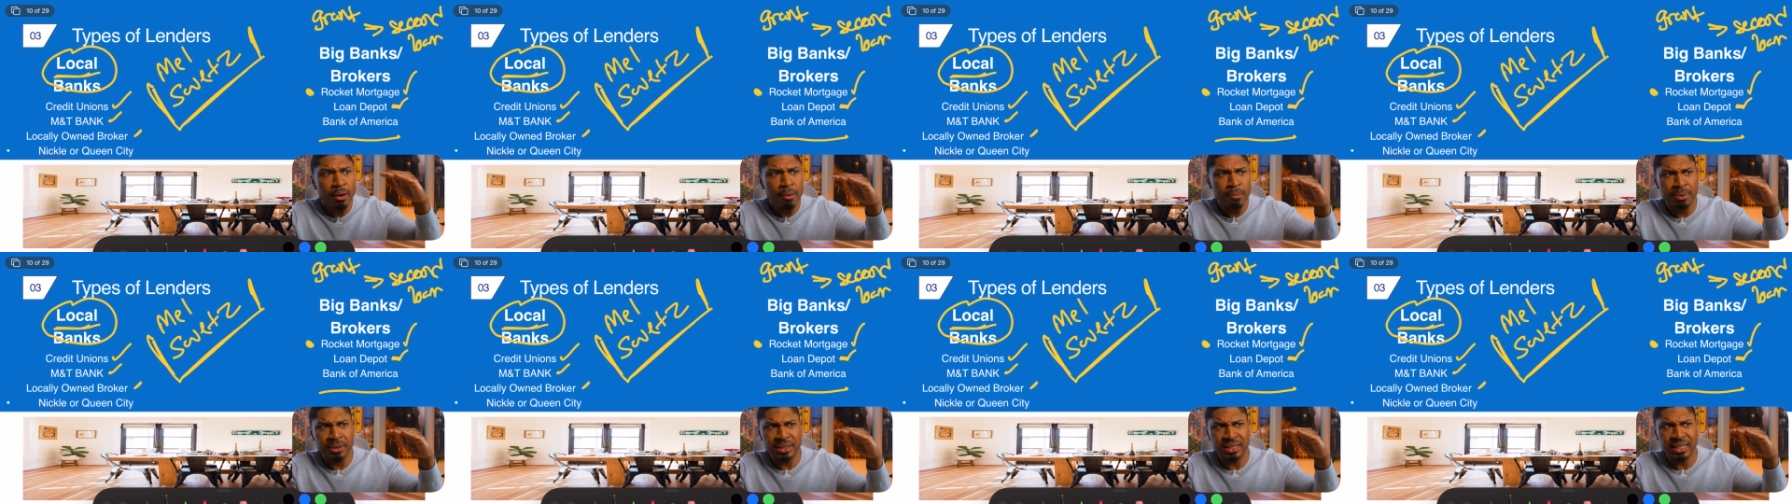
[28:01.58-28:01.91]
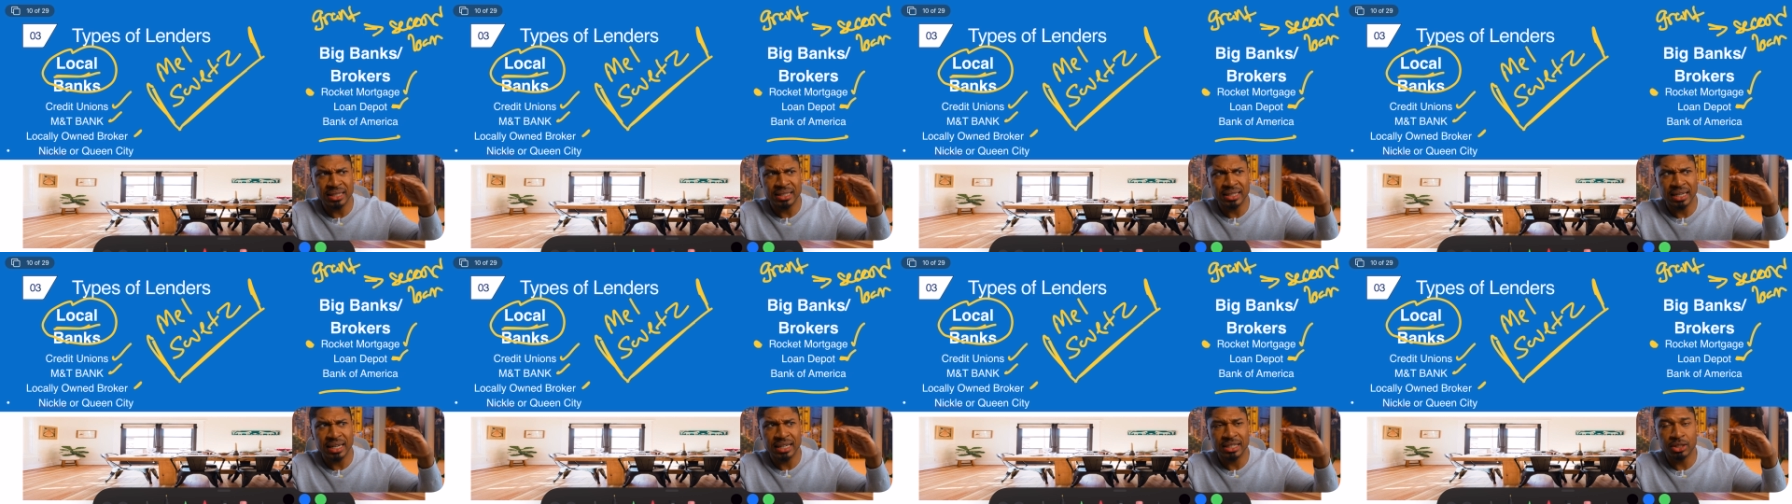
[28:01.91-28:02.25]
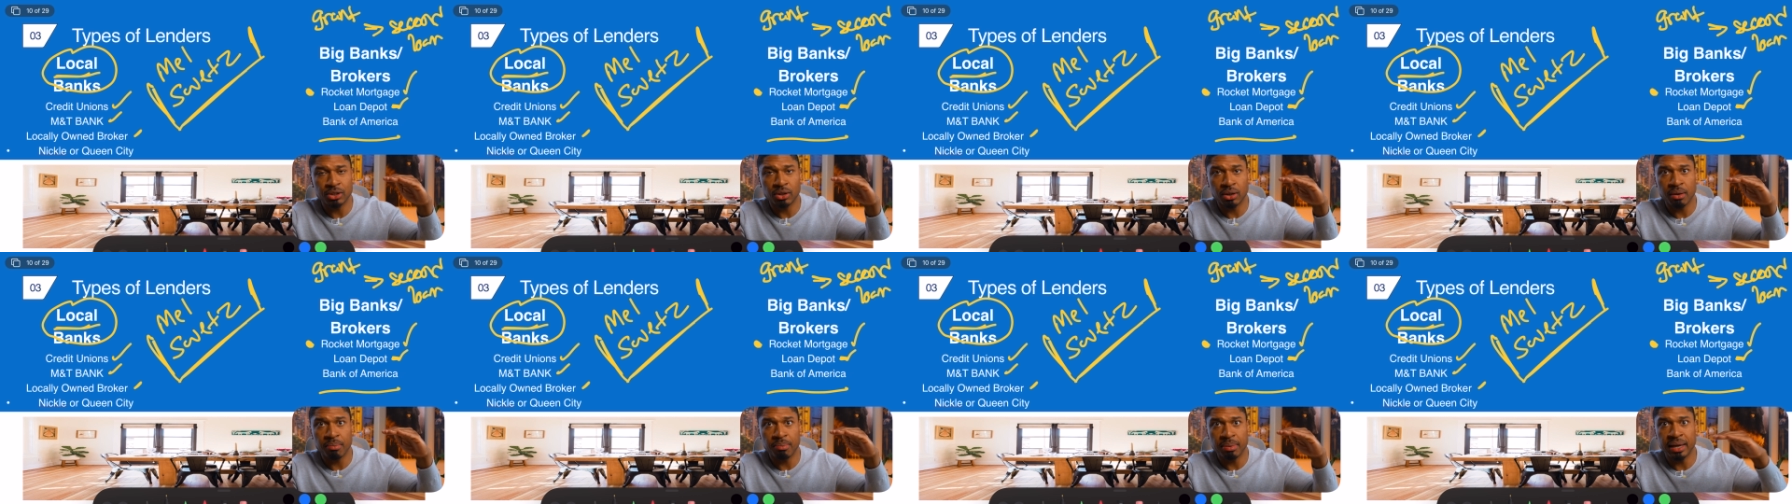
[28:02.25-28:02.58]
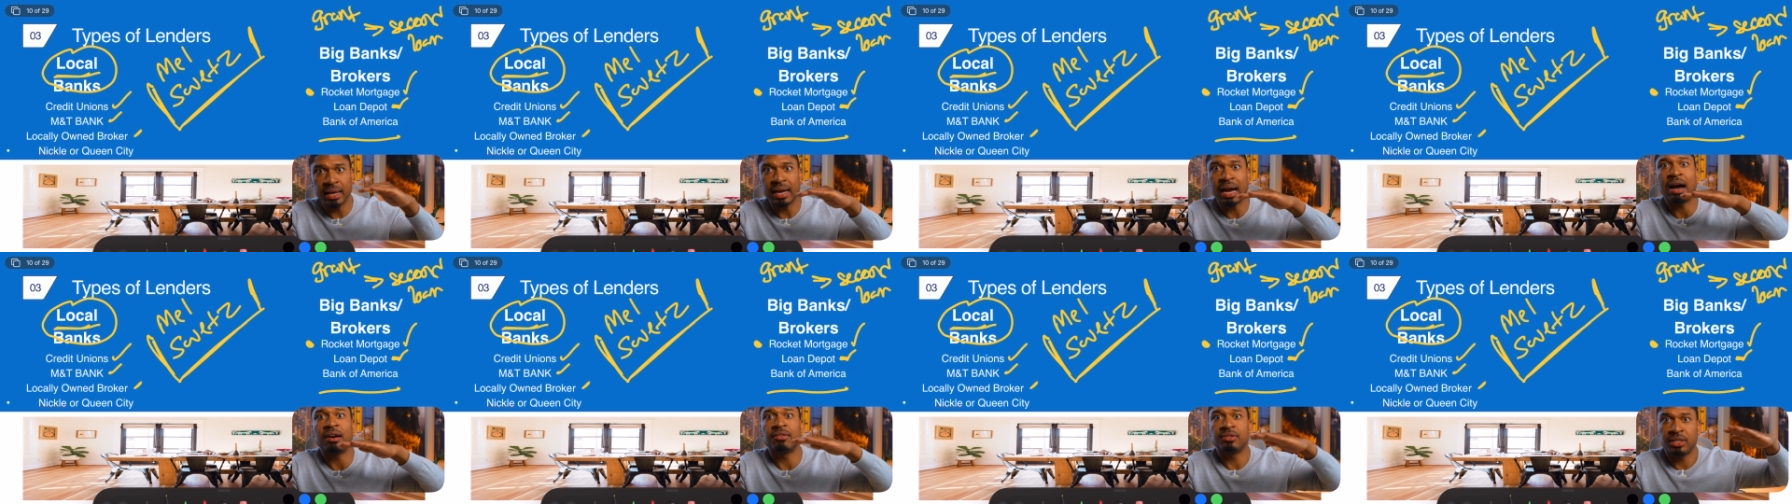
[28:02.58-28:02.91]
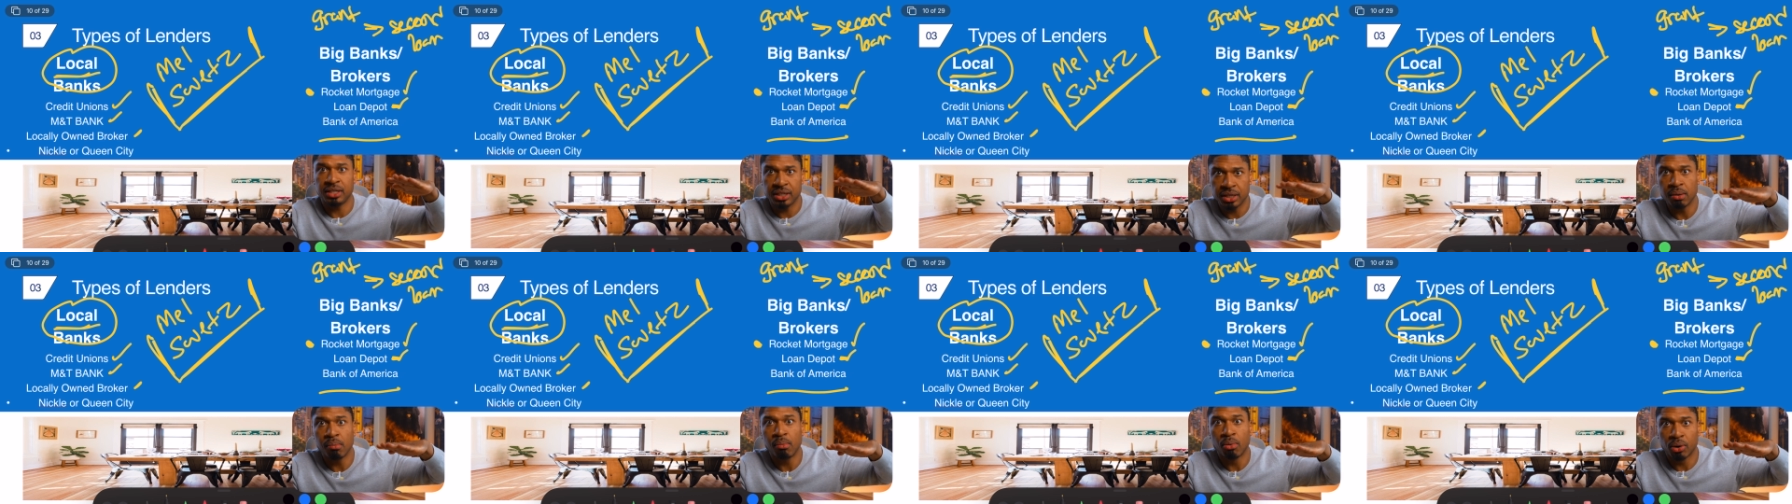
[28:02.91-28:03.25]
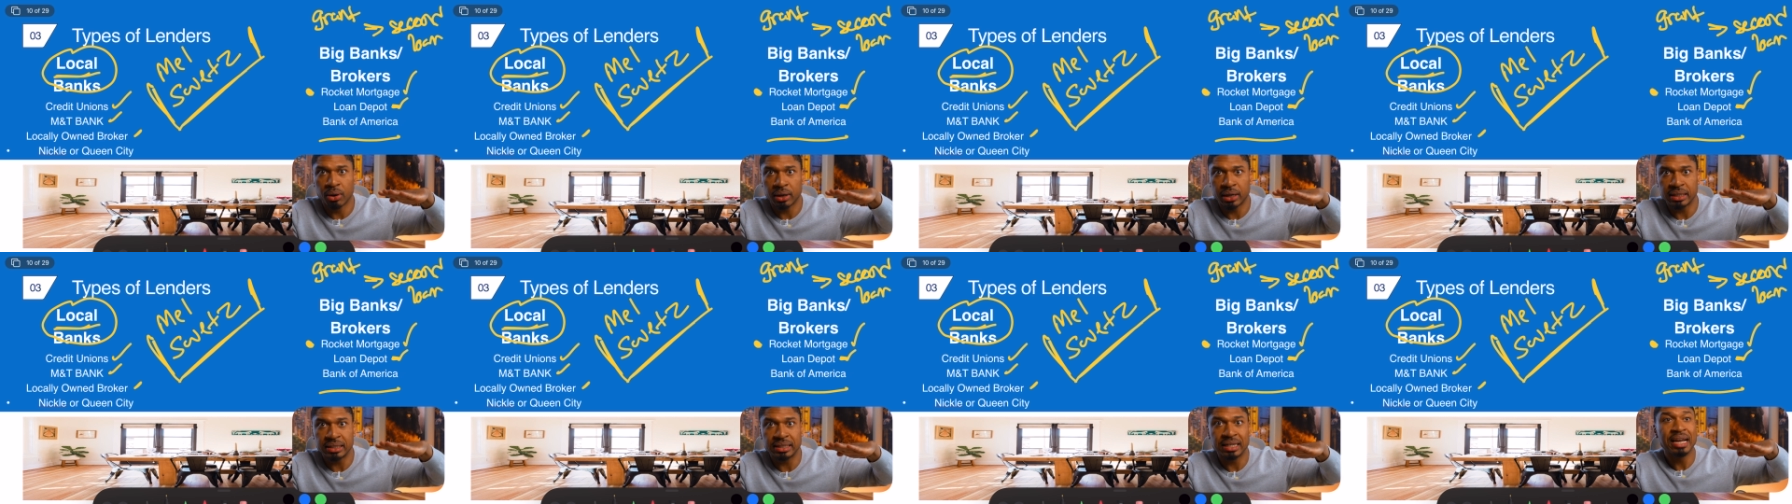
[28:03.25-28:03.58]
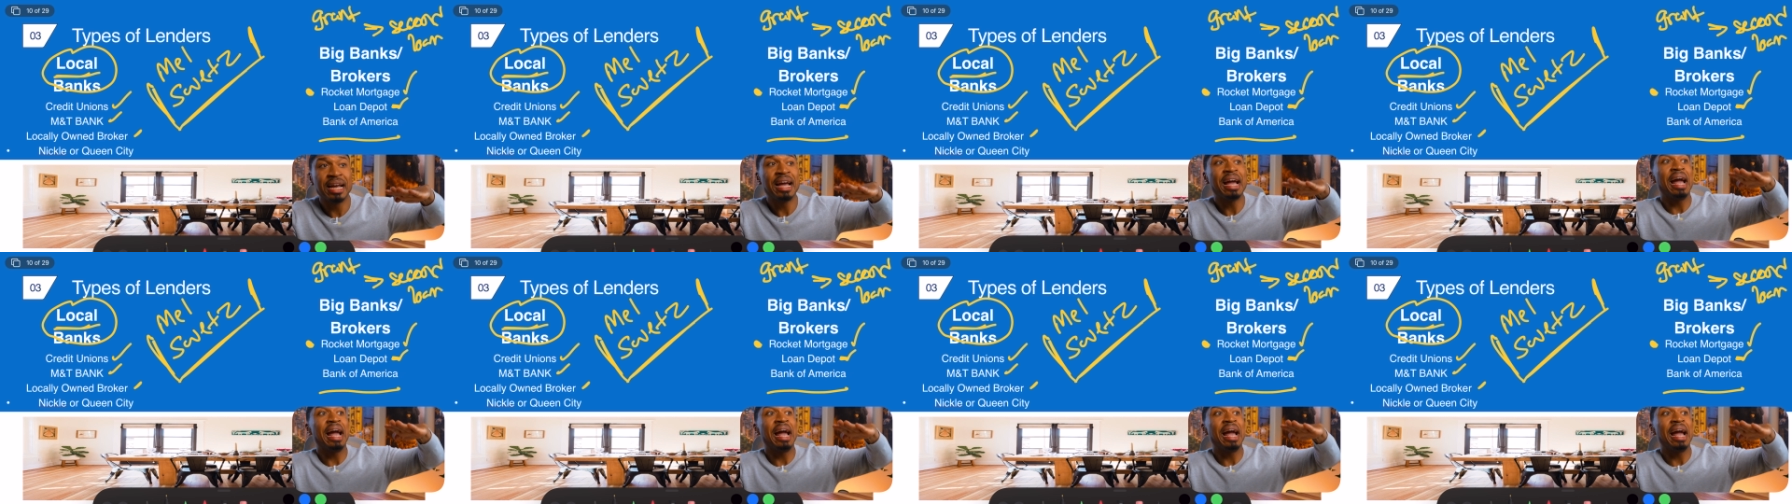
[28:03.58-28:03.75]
position is going to be obviously your mortgage,